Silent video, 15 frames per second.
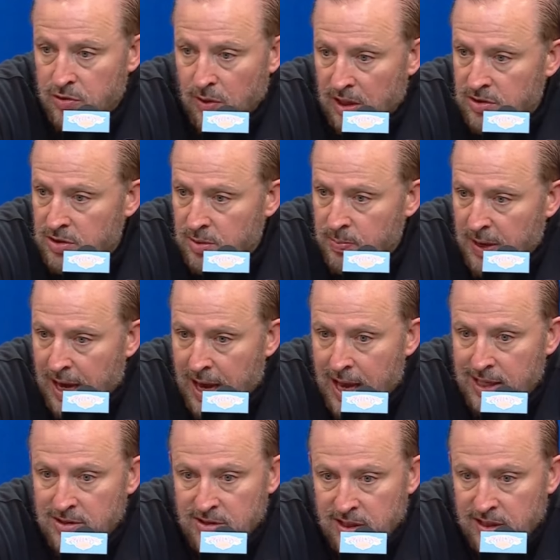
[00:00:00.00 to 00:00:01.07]
trust the
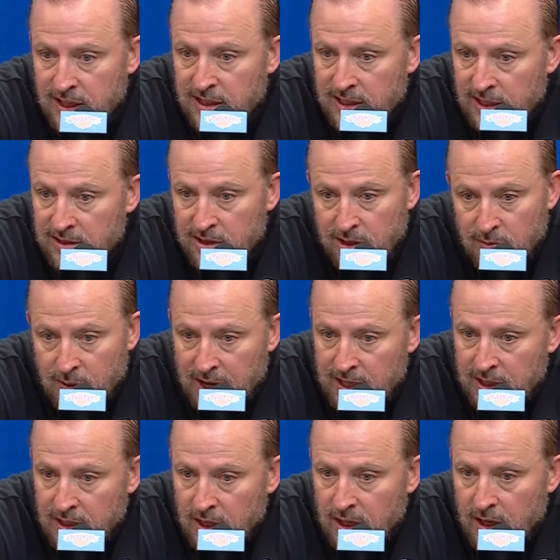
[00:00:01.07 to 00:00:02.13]
pass and then get to the
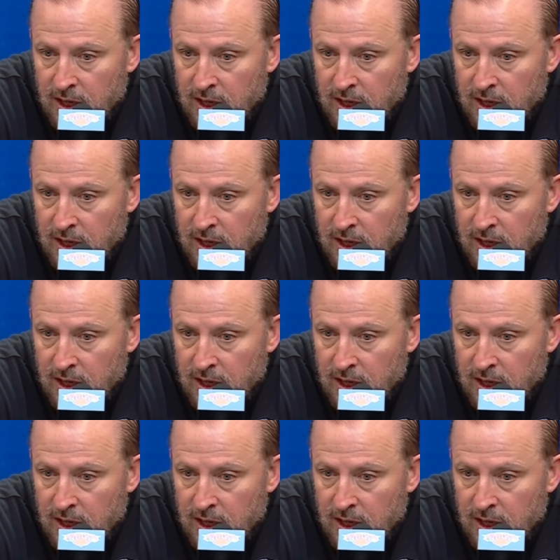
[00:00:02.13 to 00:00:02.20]
right